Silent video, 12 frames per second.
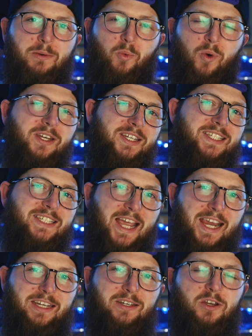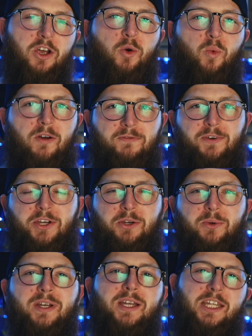What does Satan want for
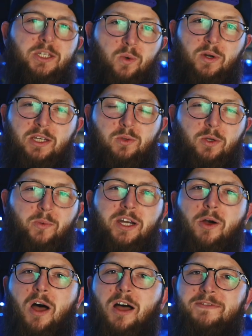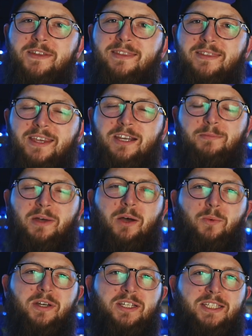you in twenty twenty? We don't often think
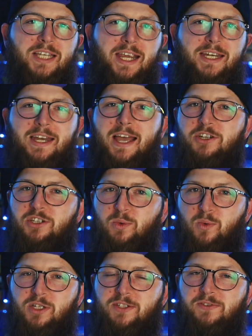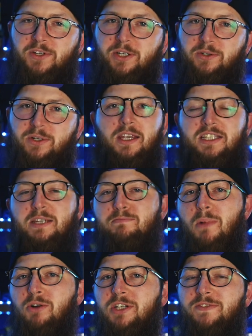about what Satan actually wants for you. You see,
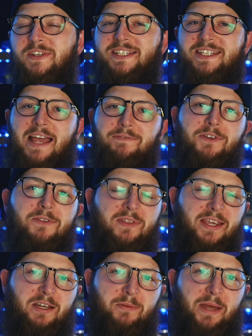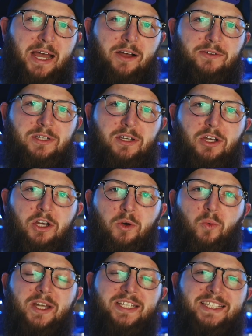most of us never think about
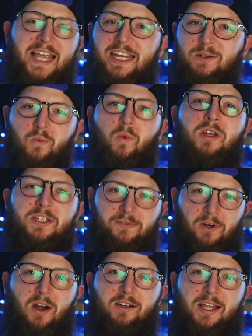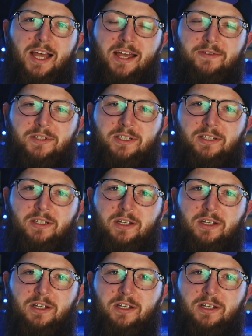what Satan wants for our lives.